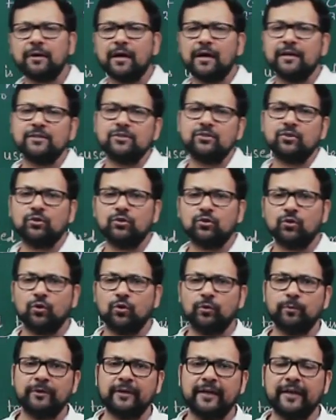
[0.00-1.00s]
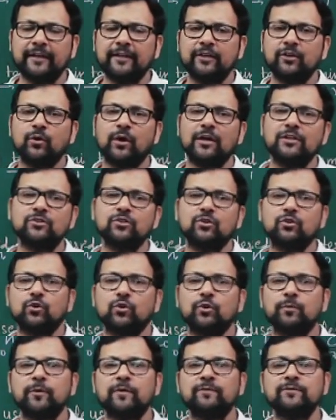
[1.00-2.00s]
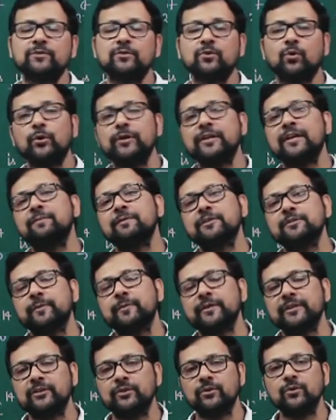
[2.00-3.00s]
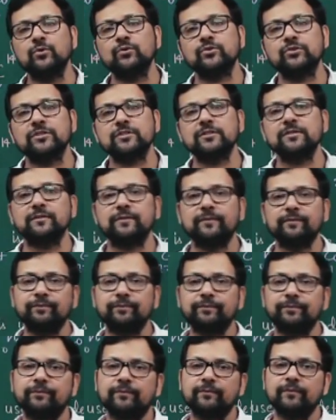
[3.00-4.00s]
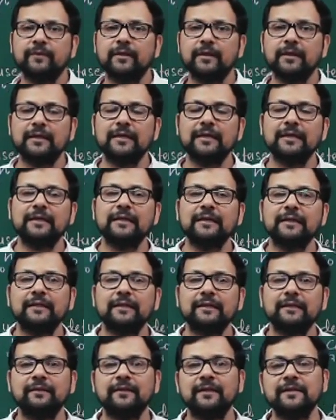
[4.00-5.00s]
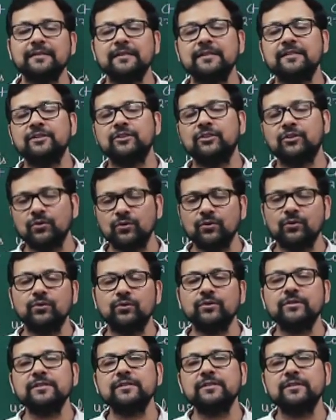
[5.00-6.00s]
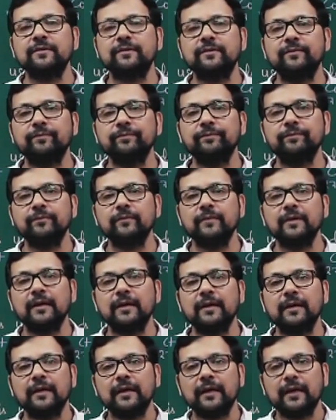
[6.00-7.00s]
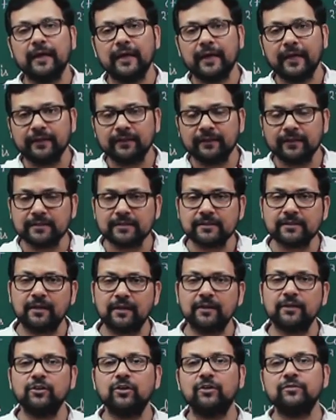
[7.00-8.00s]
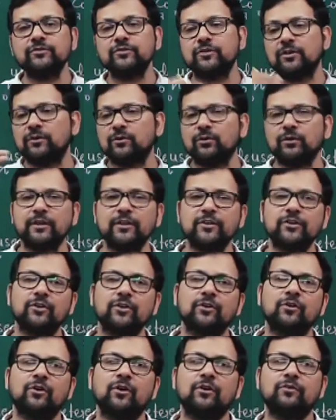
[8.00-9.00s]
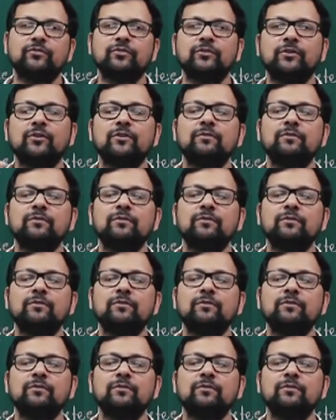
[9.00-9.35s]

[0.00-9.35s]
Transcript: isotope, radioisotope of sodium is being used? This is used in the study of circulation of,